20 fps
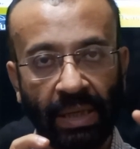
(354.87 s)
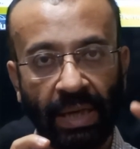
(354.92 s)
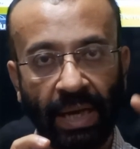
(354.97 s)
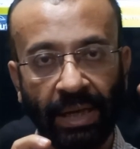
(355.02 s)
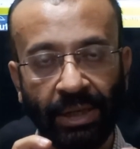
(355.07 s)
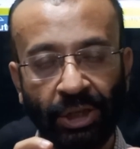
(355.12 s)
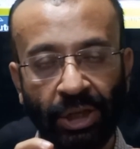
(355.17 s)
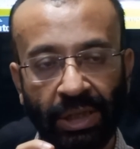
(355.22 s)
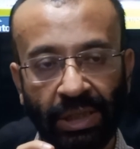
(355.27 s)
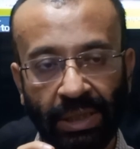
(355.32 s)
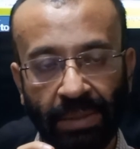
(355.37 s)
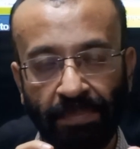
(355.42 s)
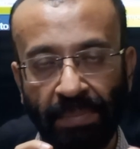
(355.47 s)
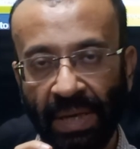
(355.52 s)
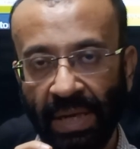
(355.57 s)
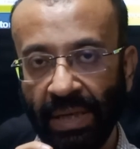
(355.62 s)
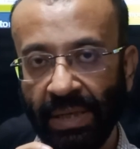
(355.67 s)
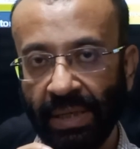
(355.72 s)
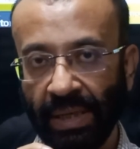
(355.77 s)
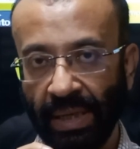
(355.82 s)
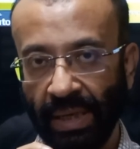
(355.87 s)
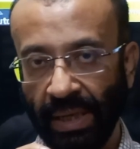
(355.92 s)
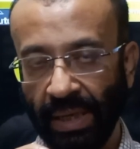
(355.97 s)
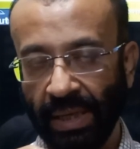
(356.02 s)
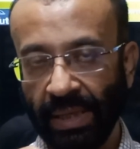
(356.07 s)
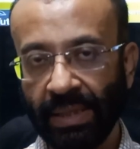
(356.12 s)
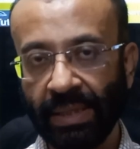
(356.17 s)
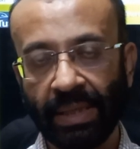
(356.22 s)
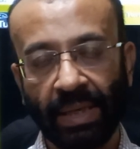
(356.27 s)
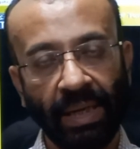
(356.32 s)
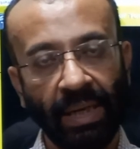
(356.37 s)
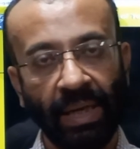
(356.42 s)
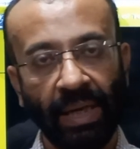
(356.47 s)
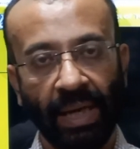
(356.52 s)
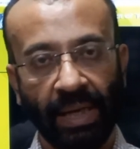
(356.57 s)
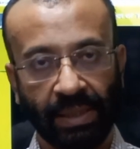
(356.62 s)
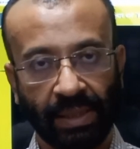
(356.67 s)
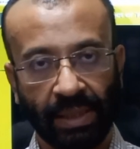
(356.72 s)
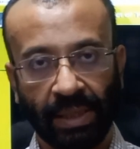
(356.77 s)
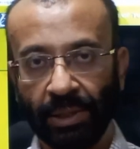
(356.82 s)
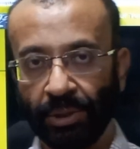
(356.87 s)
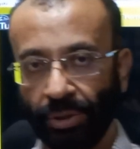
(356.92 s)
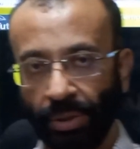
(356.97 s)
reaction speed is lesser.